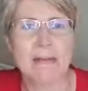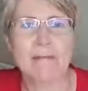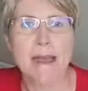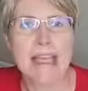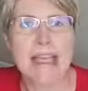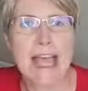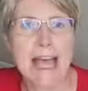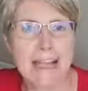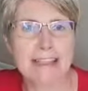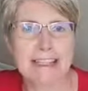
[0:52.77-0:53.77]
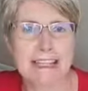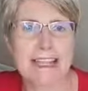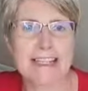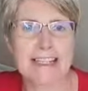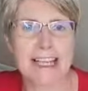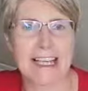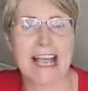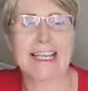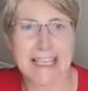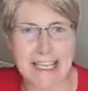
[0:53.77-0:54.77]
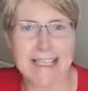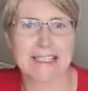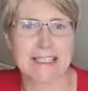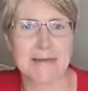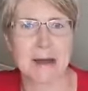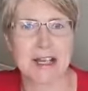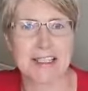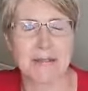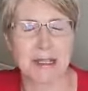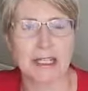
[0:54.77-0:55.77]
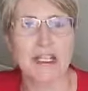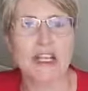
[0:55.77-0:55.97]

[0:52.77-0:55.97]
making healthy eating as easy as possible.